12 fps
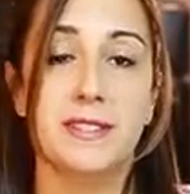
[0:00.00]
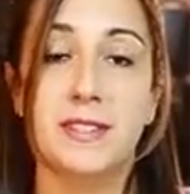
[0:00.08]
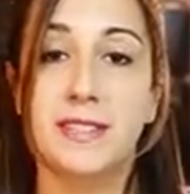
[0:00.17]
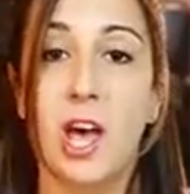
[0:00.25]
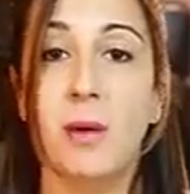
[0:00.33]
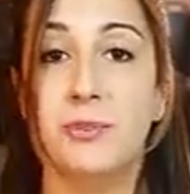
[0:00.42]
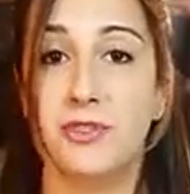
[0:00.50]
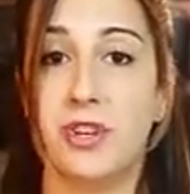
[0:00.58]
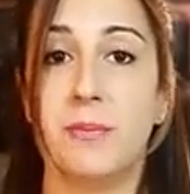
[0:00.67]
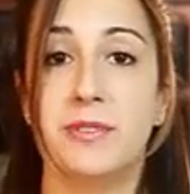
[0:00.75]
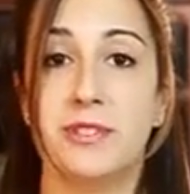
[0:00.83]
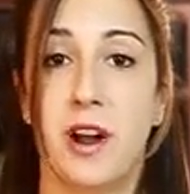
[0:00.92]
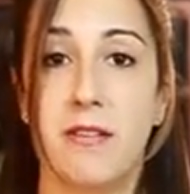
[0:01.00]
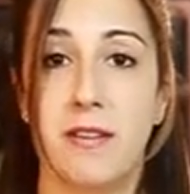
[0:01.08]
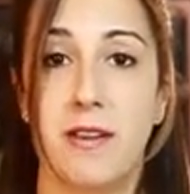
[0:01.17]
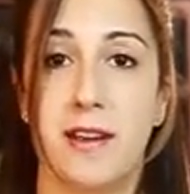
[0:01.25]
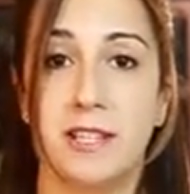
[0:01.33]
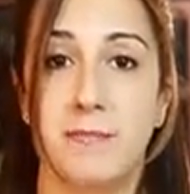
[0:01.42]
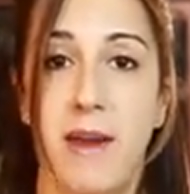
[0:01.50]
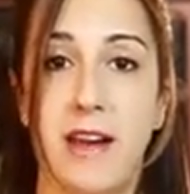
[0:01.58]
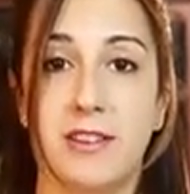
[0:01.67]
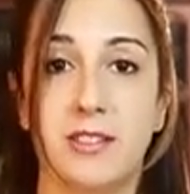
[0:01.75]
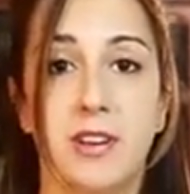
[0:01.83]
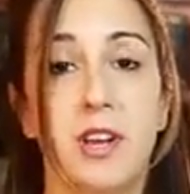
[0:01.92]
this helps jumpstart the next
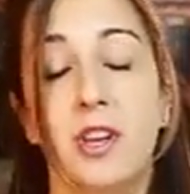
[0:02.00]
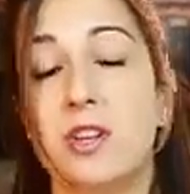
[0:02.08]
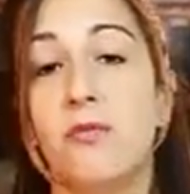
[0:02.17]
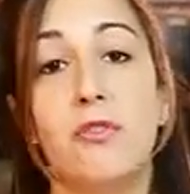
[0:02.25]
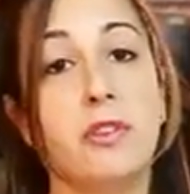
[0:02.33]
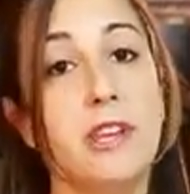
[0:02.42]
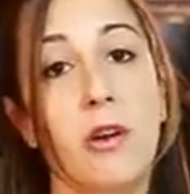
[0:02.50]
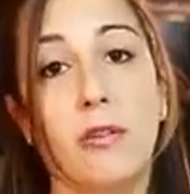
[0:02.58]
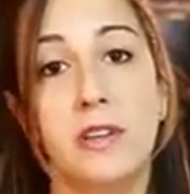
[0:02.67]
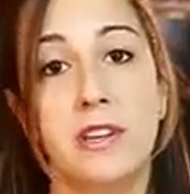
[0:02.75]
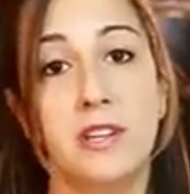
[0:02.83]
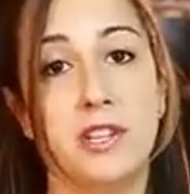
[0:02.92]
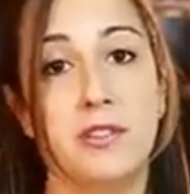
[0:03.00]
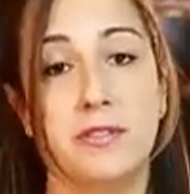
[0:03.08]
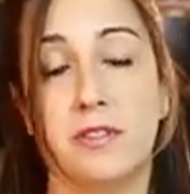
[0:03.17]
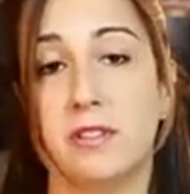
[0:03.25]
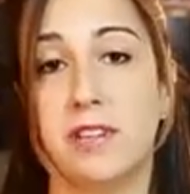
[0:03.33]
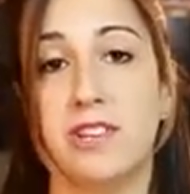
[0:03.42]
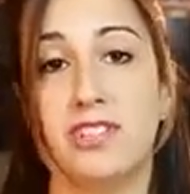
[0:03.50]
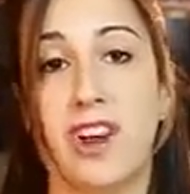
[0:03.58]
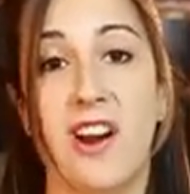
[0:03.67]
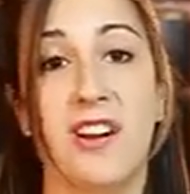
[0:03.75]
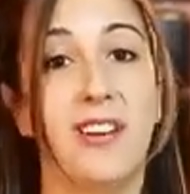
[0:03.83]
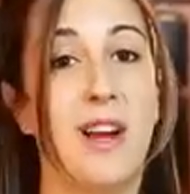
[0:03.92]
batch. You really only need to use a clean
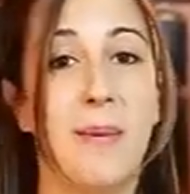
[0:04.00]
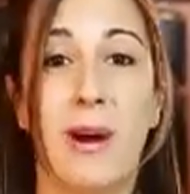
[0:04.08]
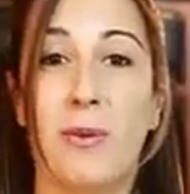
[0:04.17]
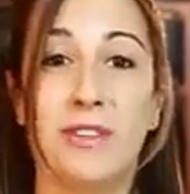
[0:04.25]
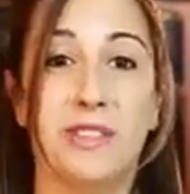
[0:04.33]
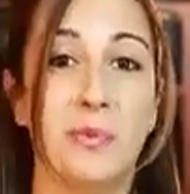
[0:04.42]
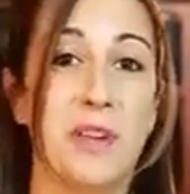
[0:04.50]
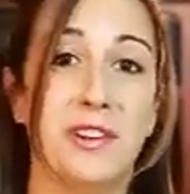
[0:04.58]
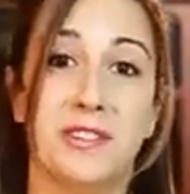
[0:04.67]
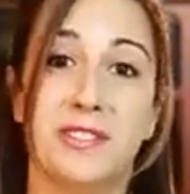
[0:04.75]
jar about once a week or